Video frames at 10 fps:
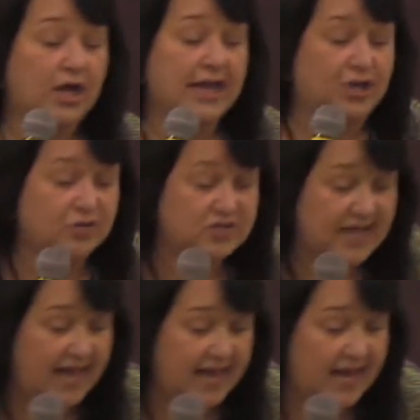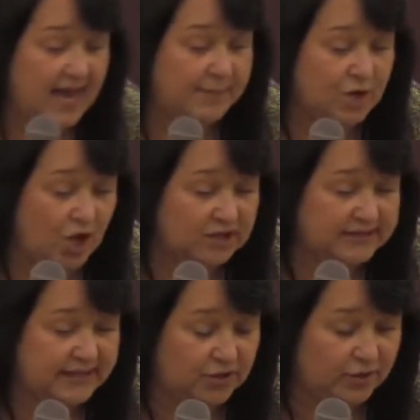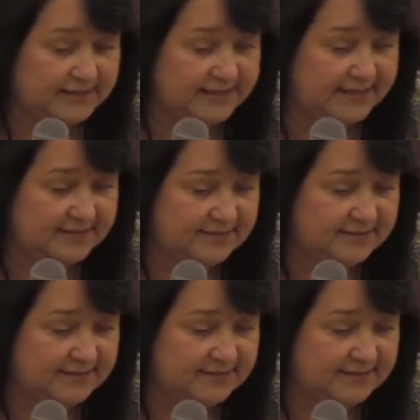can you say, I'm called and anointed?